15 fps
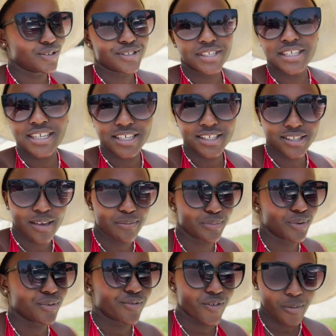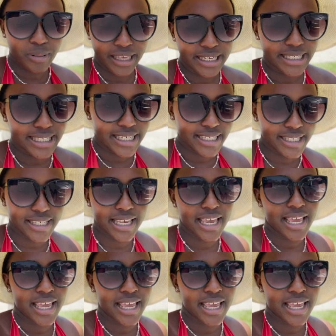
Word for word: see some beautiful places.